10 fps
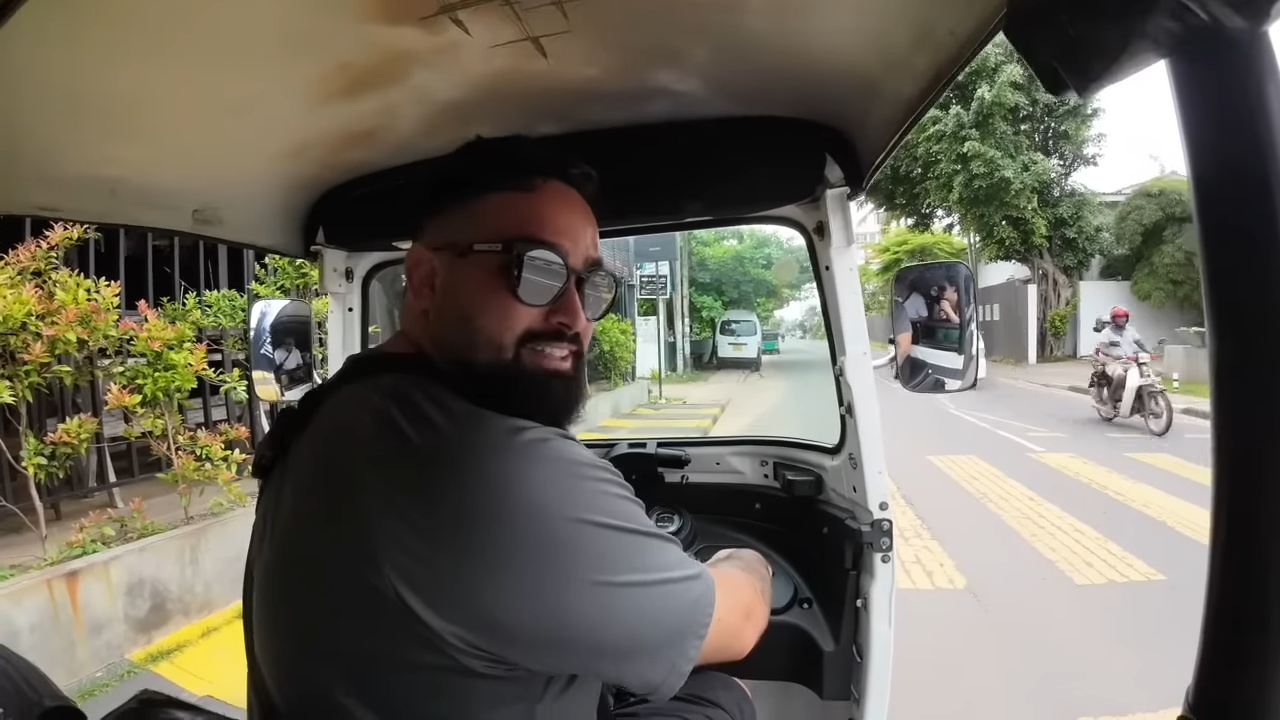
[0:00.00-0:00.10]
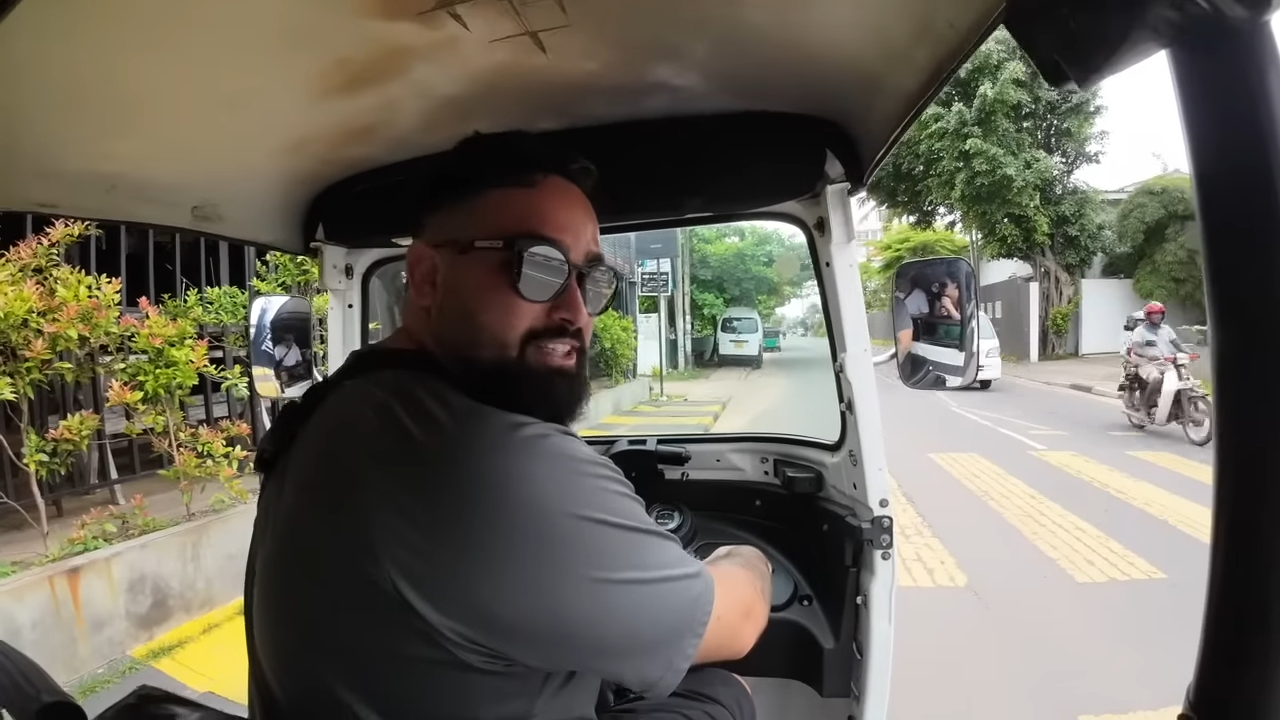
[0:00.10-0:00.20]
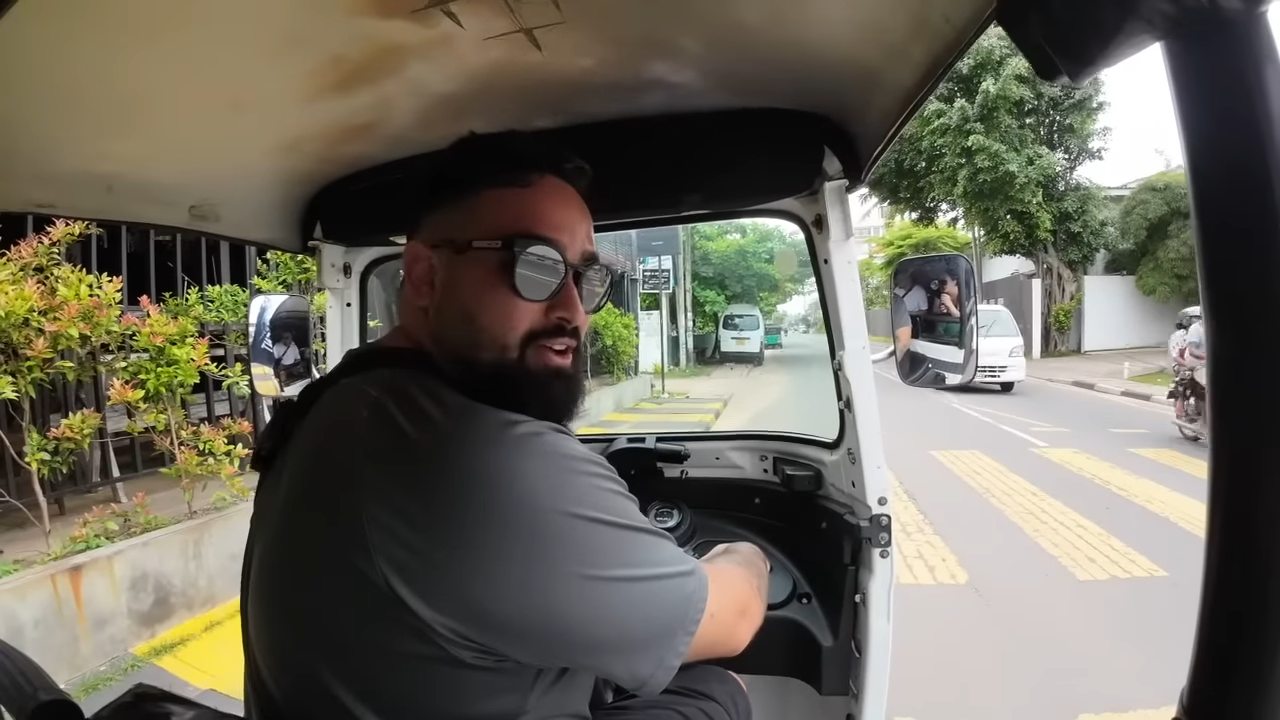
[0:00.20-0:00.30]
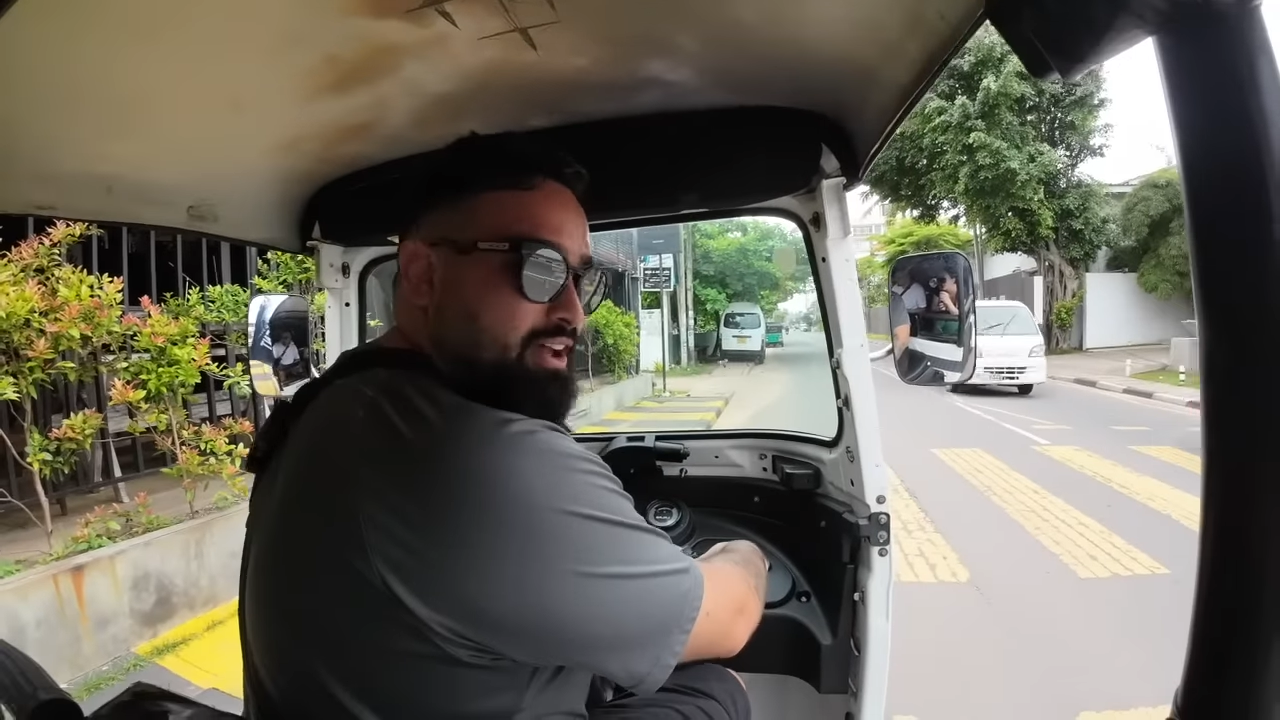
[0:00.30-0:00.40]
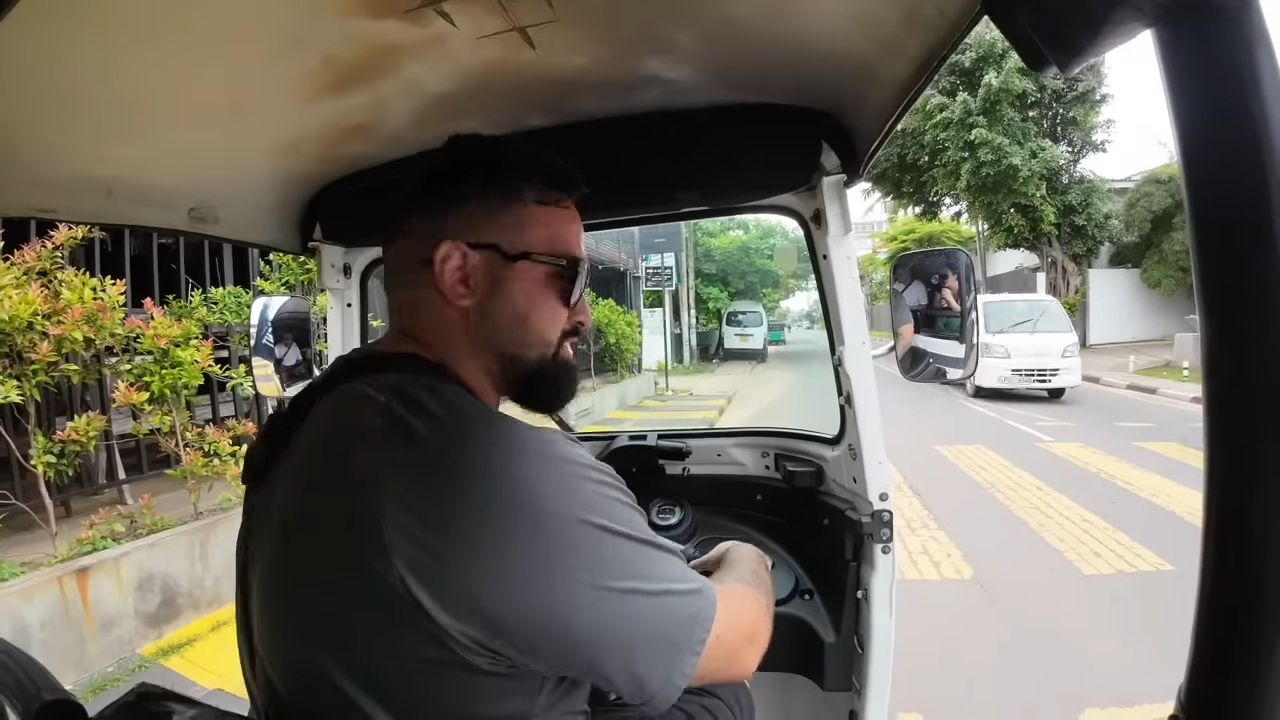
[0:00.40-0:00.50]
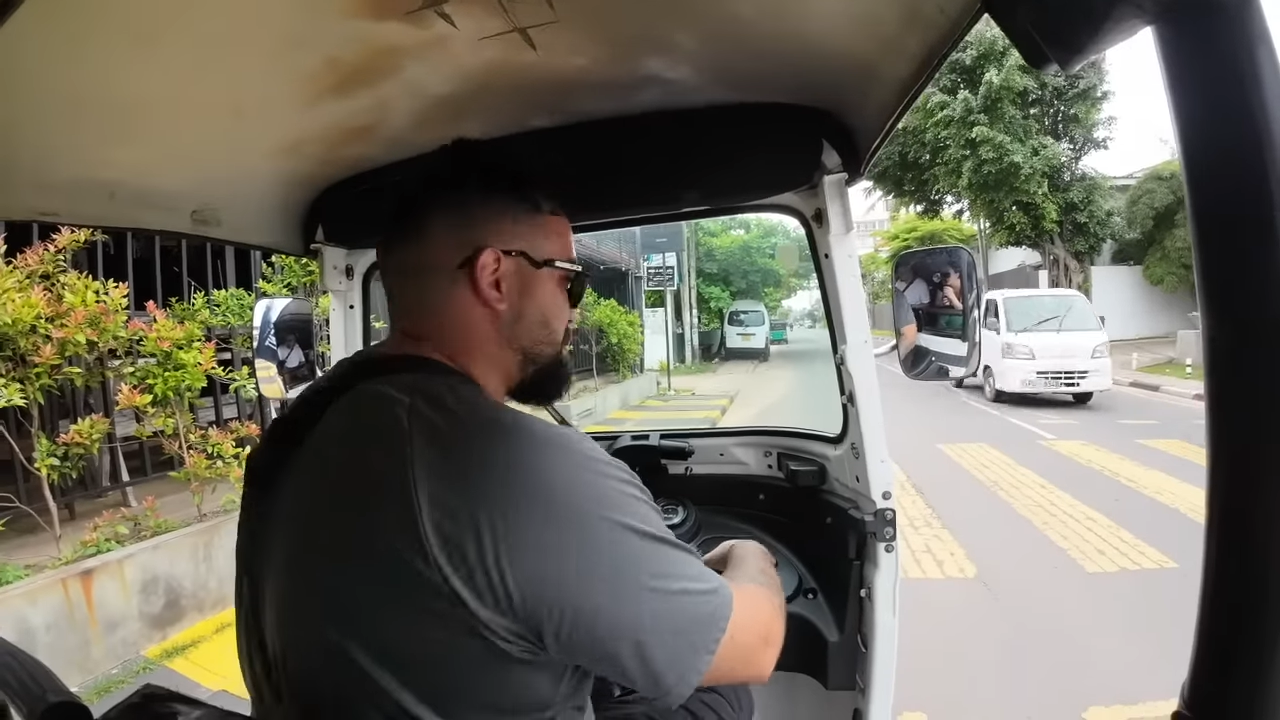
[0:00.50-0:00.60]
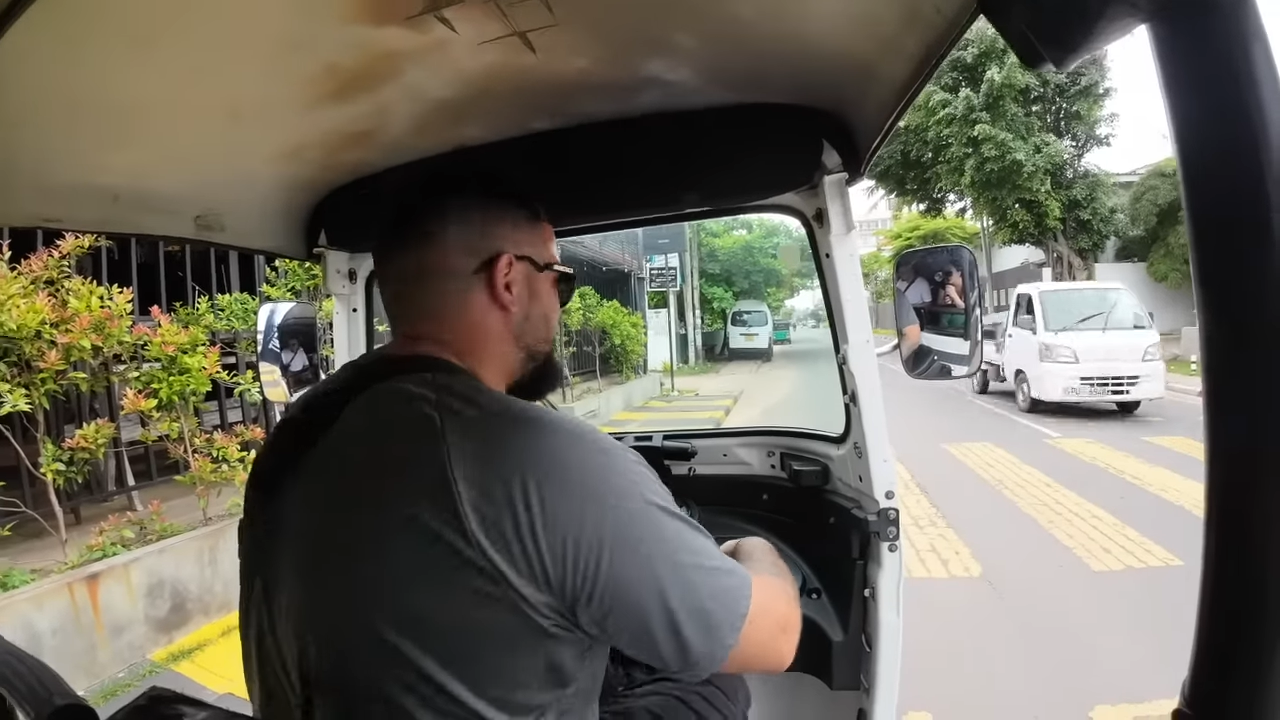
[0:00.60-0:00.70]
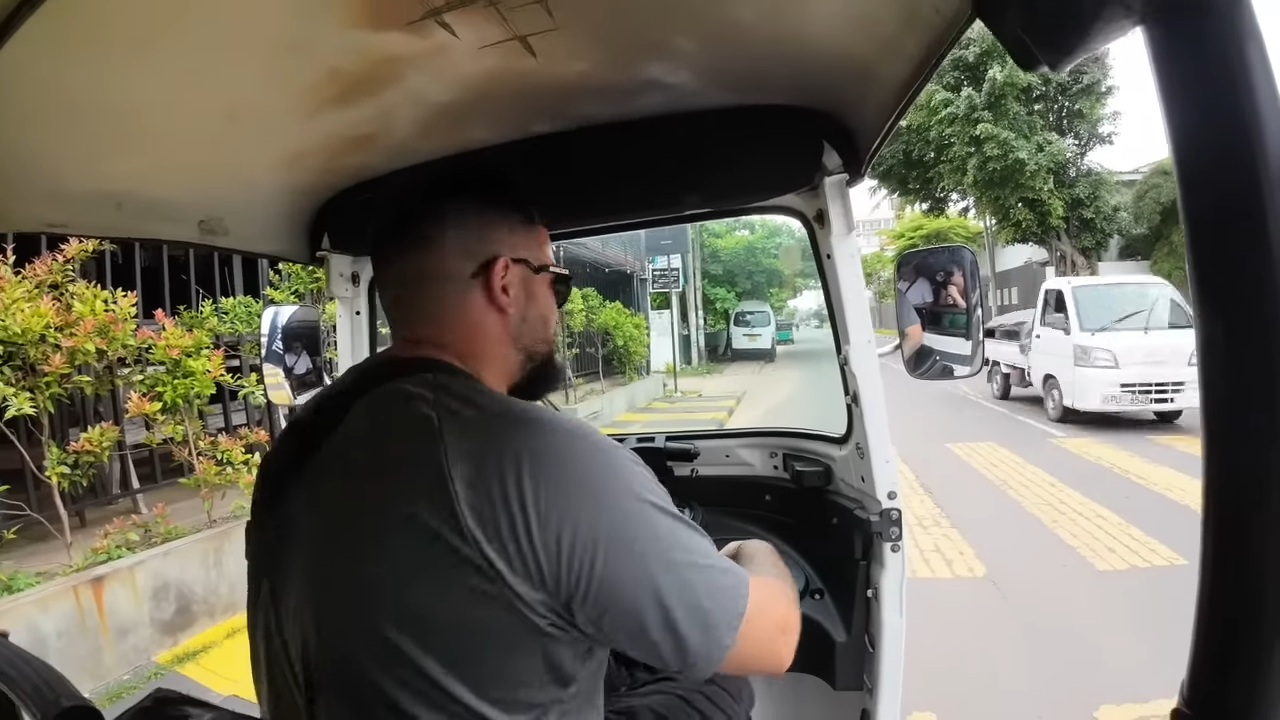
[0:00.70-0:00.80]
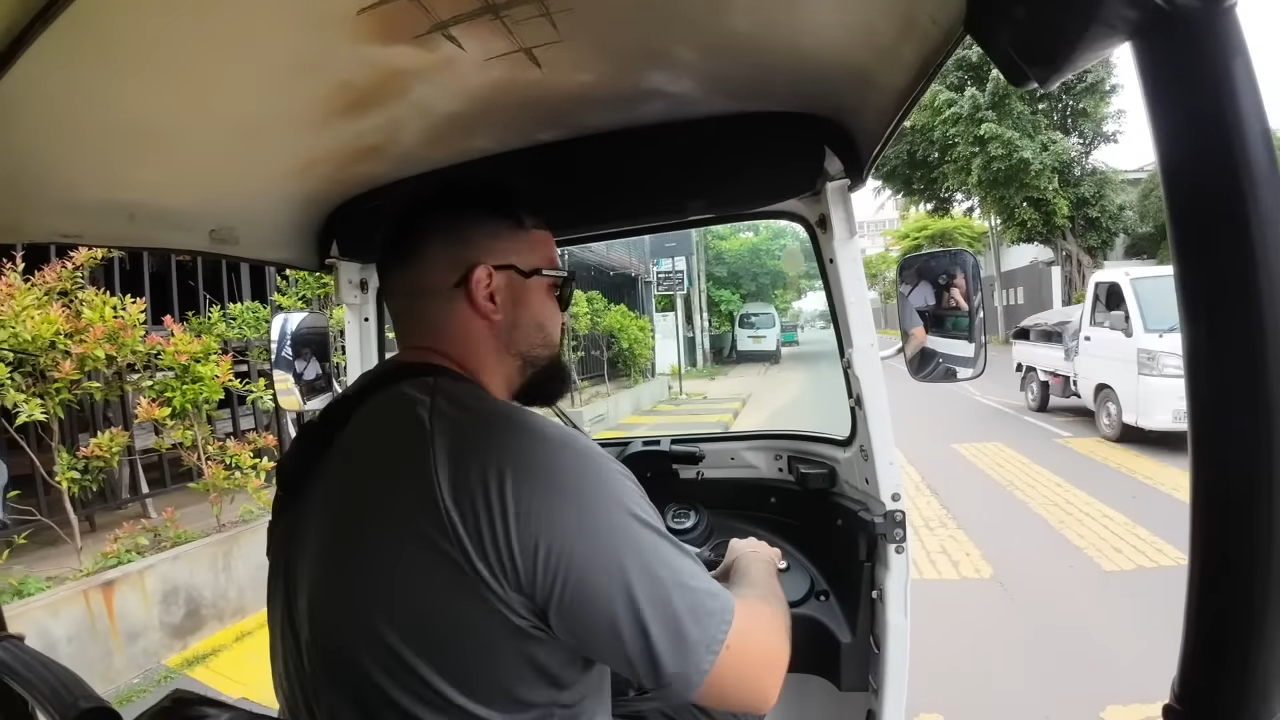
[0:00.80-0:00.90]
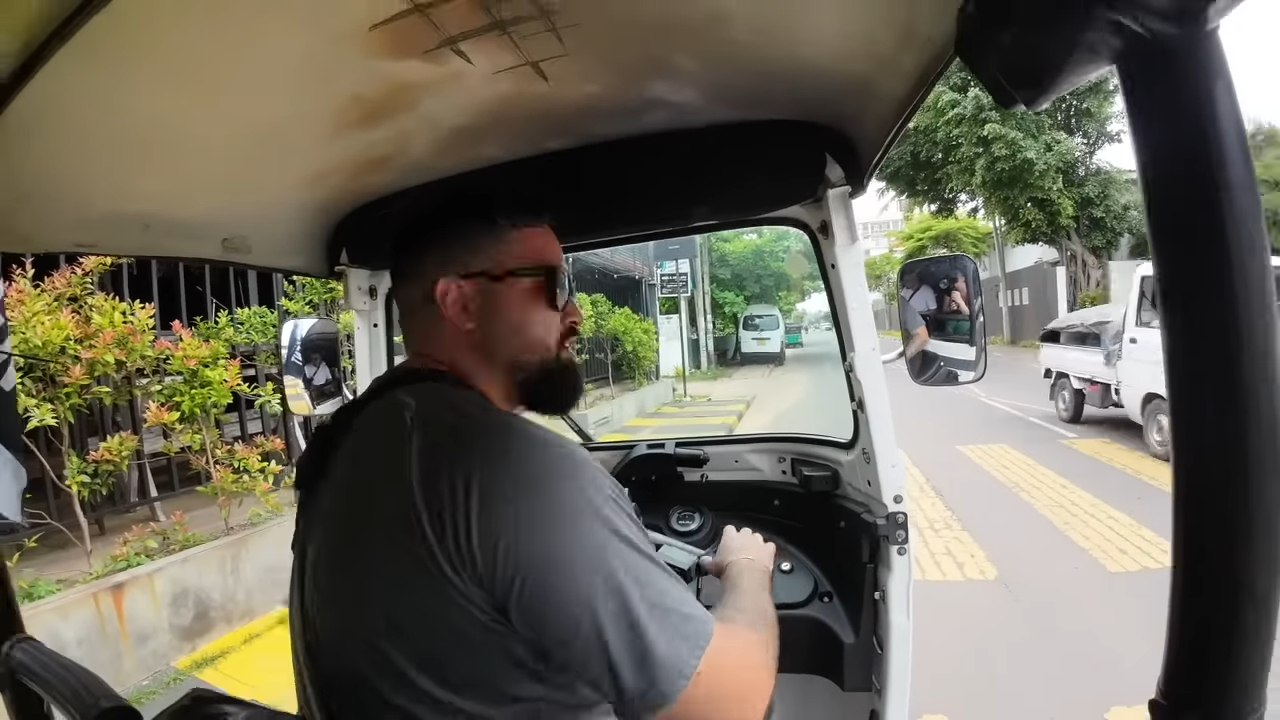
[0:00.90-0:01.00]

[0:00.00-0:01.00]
some lunch.